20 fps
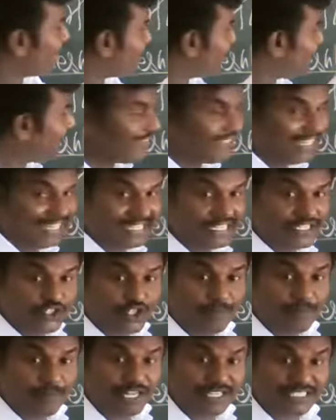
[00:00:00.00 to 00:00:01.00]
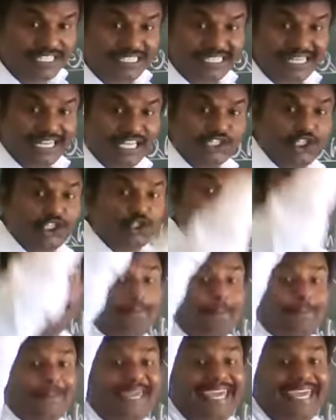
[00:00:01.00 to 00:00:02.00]
When that stimulus is reaching to
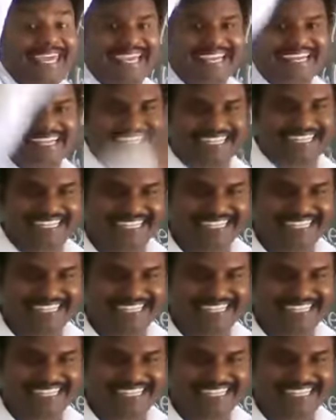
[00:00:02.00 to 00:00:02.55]
peak,